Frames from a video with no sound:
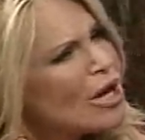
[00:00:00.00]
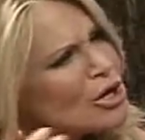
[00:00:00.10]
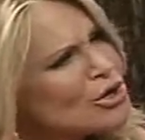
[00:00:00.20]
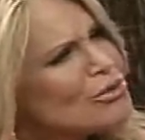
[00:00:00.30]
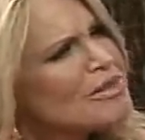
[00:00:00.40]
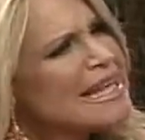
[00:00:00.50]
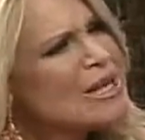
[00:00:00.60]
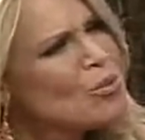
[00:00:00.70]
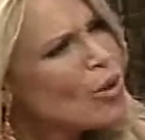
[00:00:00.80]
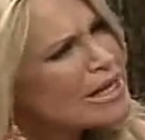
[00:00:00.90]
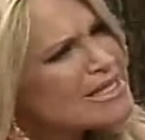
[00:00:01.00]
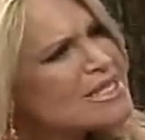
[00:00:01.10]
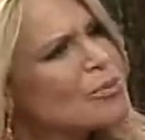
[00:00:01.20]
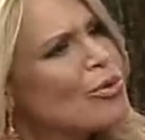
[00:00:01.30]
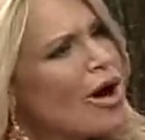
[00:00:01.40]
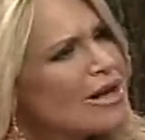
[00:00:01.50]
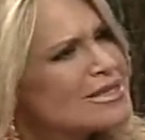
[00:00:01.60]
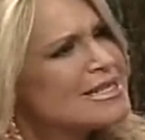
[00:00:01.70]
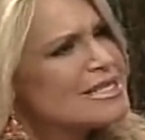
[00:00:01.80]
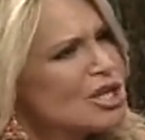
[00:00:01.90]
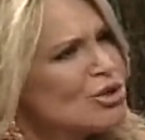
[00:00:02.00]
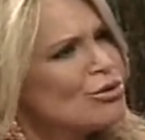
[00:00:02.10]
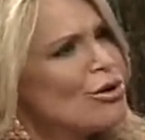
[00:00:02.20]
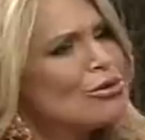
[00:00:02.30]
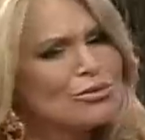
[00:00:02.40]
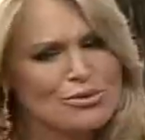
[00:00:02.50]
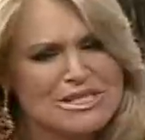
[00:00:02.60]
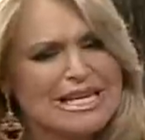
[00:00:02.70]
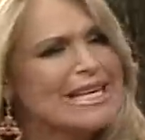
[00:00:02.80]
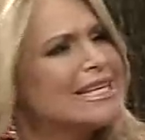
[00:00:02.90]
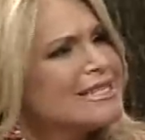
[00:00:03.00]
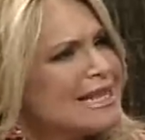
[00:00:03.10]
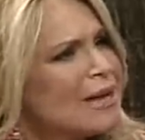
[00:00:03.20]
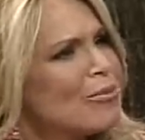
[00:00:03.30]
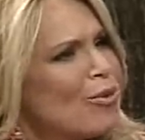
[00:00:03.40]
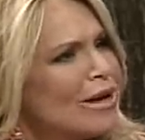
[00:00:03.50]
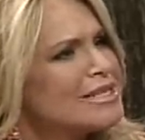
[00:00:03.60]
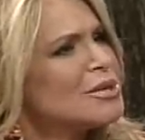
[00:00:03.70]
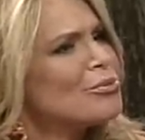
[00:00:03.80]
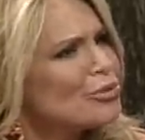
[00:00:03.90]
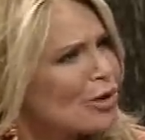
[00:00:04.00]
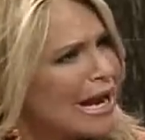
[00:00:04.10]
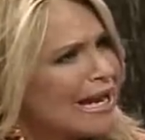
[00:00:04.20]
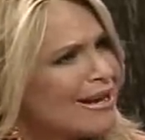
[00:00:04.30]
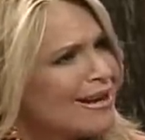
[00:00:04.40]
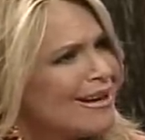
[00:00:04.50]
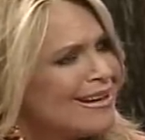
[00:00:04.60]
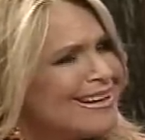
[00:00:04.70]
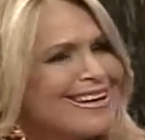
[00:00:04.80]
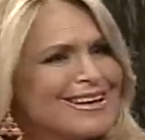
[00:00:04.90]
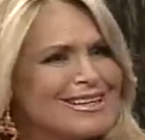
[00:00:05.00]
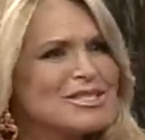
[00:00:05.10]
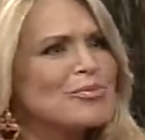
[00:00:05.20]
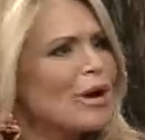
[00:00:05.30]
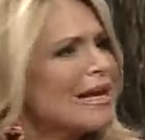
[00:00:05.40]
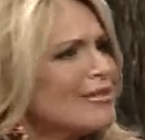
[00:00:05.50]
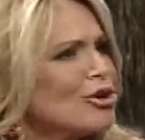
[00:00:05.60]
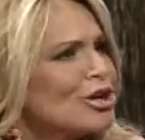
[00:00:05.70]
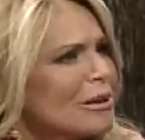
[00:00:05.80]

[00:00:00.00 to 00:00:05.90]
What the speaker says: What are you thinking? What is the process that you go through to get to that point, to break your